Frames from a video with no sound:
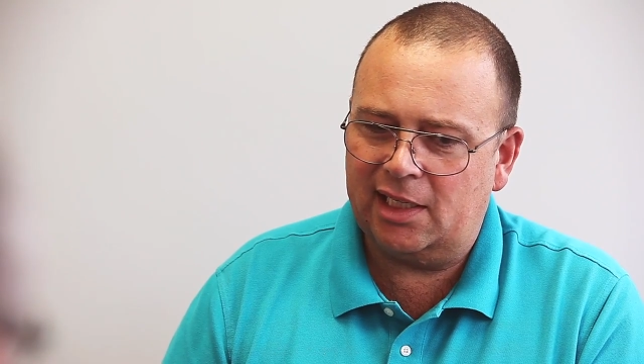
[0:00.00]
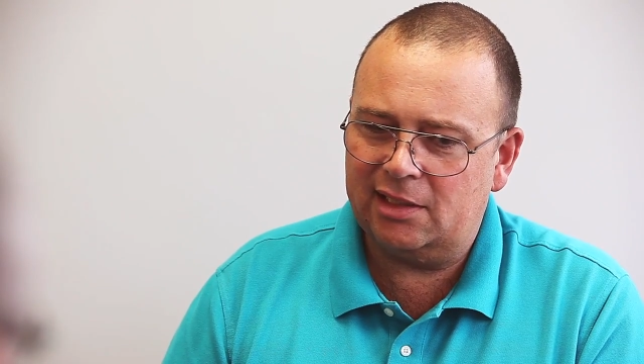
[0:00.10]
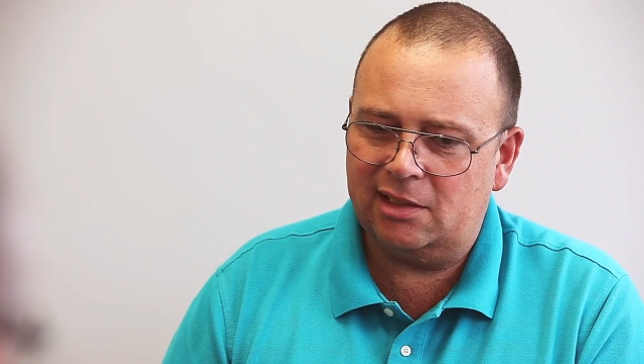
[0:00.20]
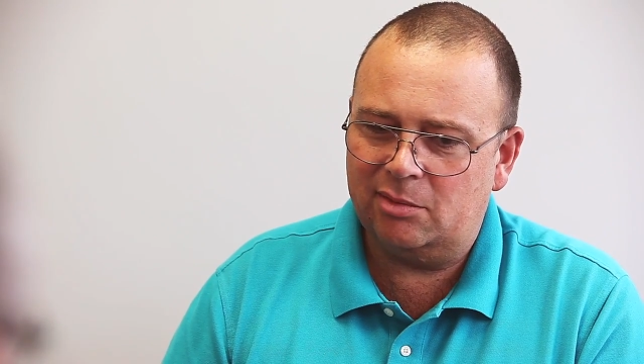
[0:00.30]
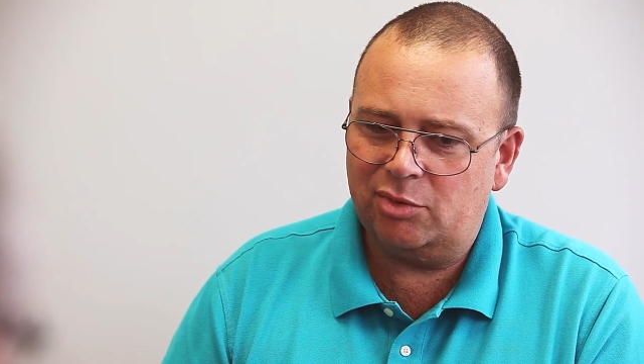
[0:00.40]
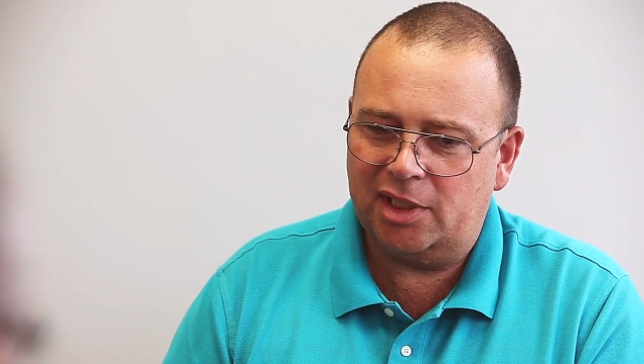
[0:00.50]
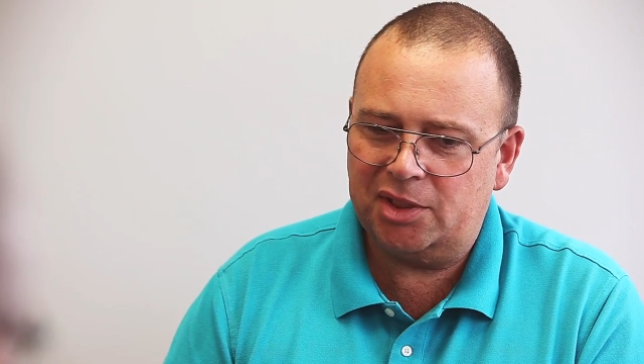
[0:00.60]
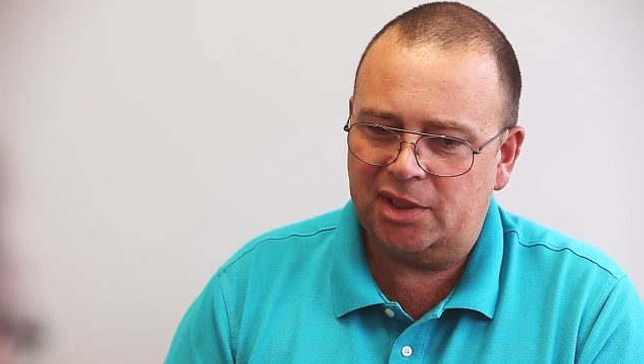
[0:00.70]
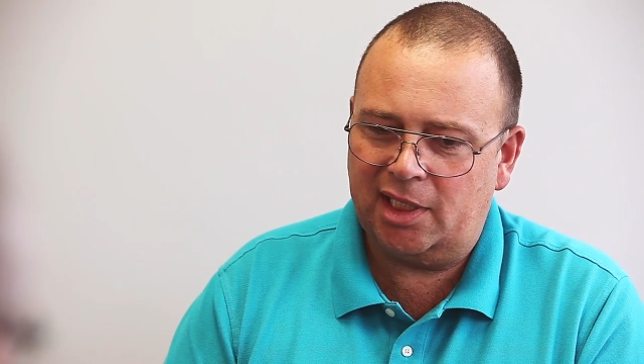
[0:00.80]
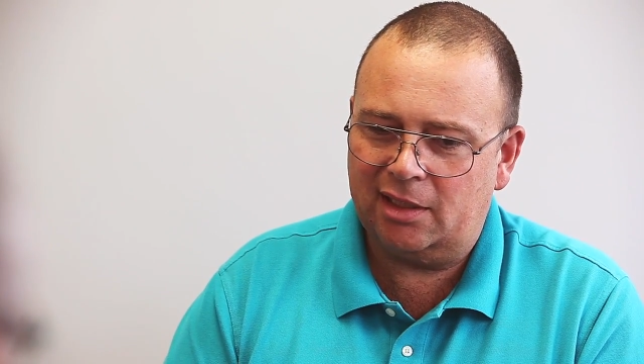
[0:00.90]
has the
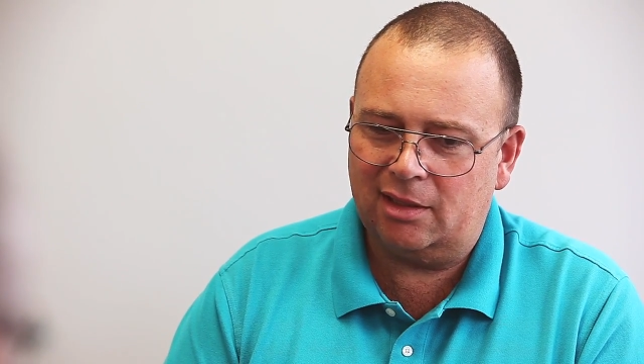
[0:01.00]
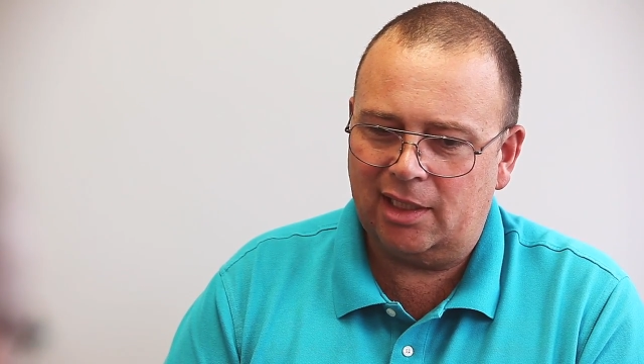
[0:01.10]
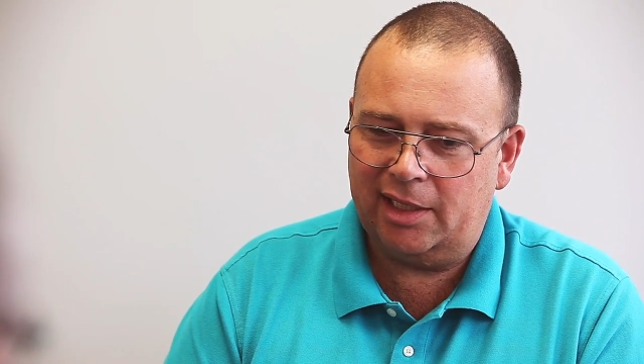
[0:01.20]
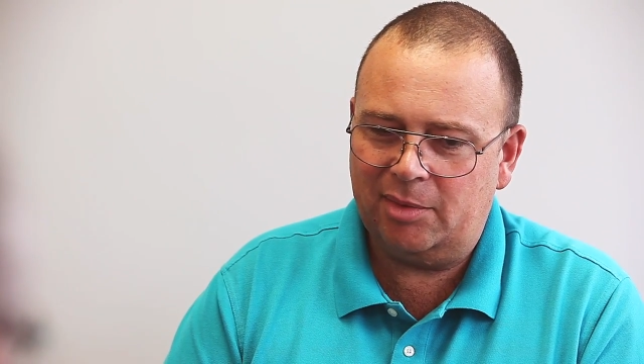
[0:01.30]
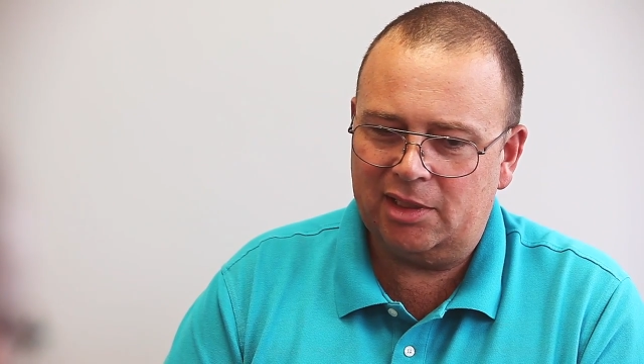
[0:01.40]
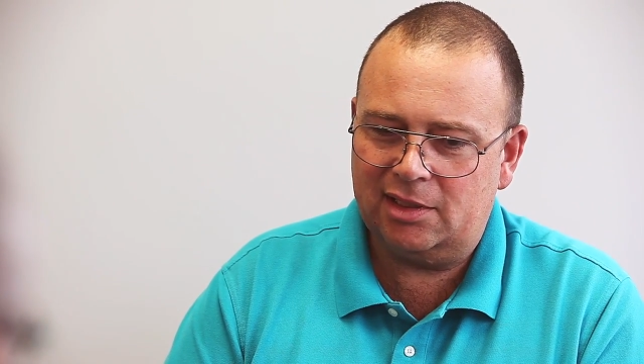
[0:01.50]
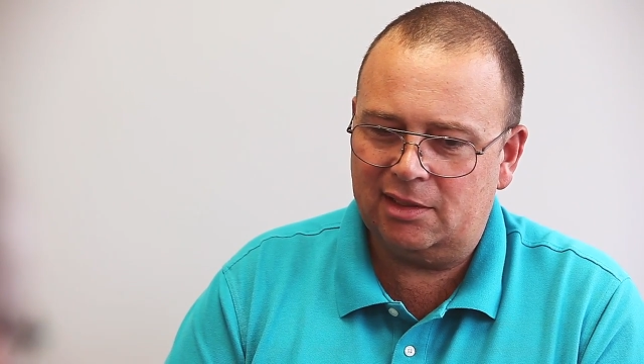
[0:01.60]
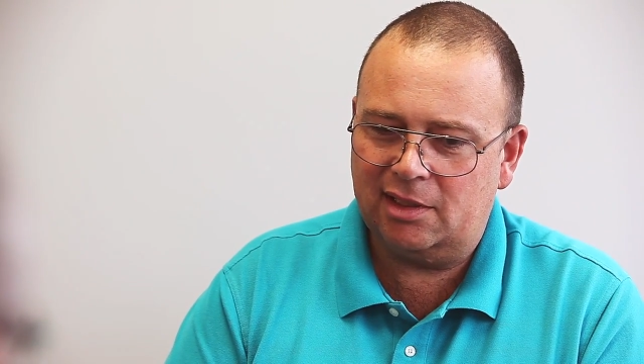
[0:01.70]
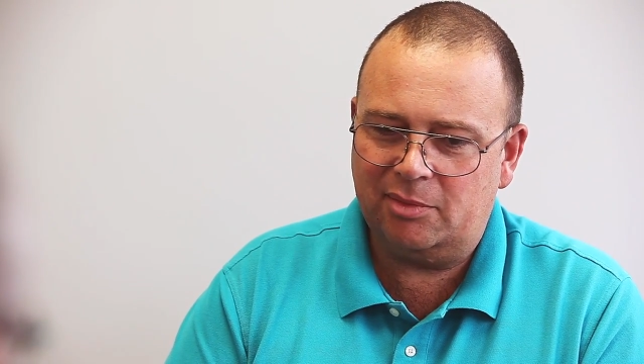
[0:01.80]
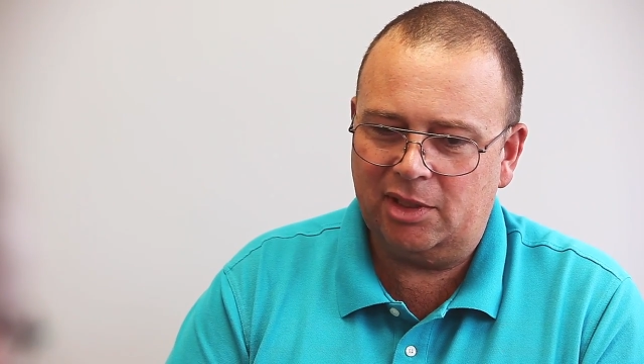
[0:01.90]
impression that climate is
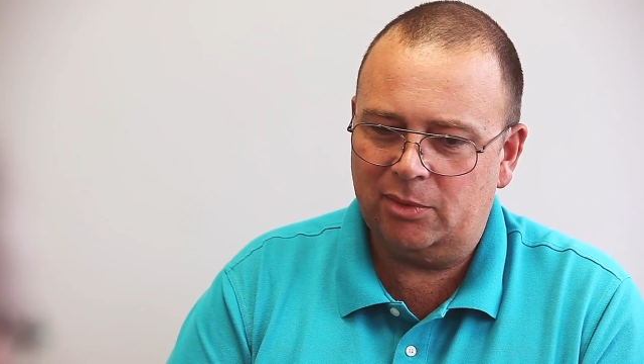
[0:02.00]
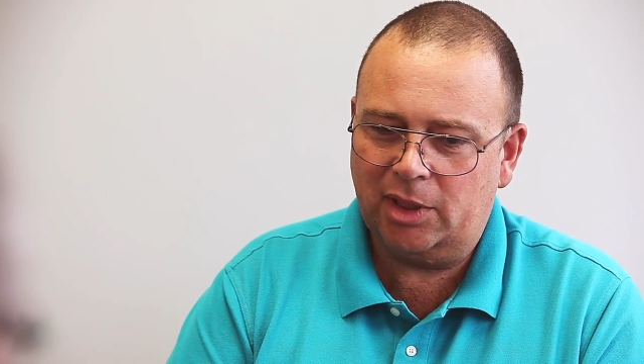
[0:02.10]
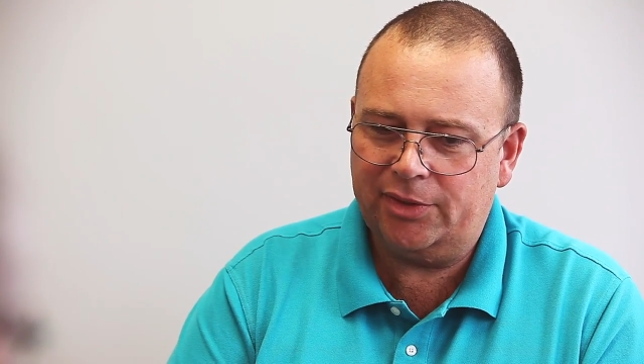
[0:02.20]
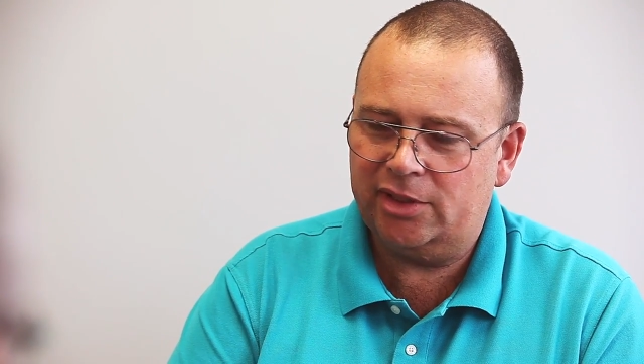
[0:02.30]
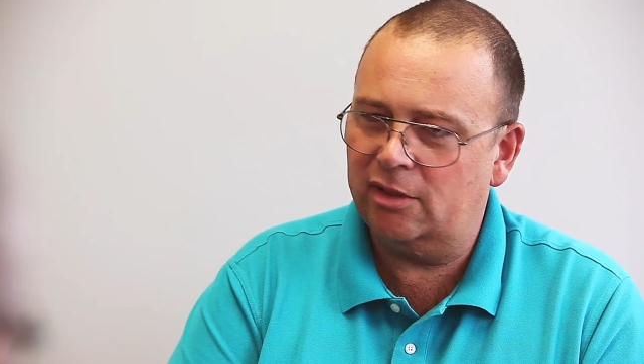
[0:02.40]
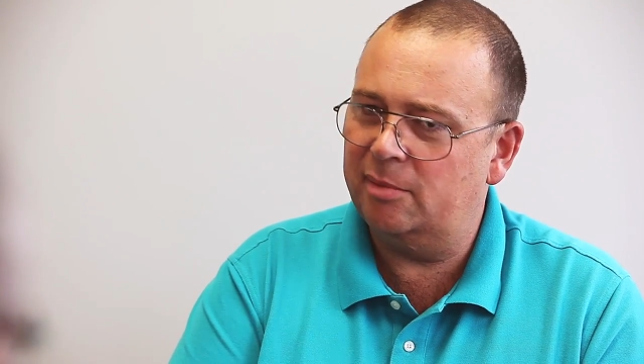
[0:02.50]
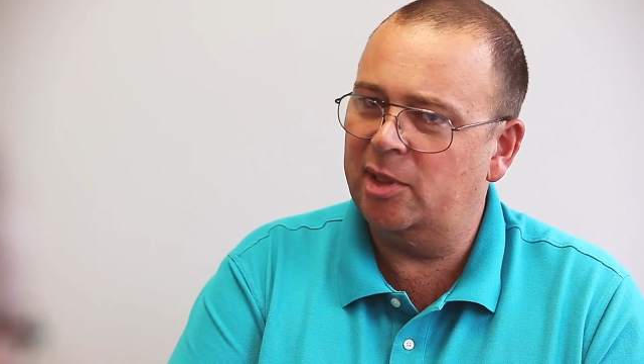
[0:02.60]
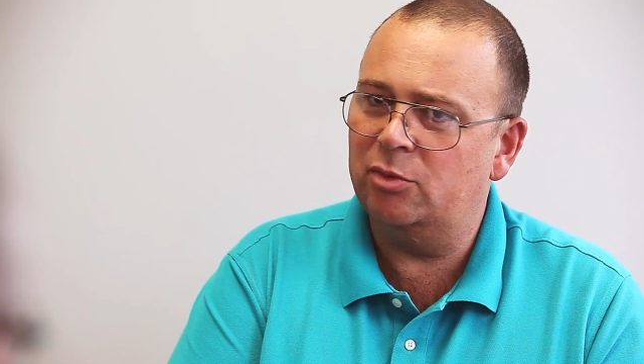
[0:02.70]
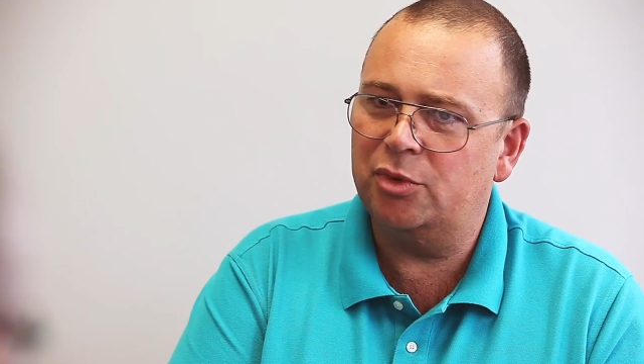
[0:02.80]
something we're always going to be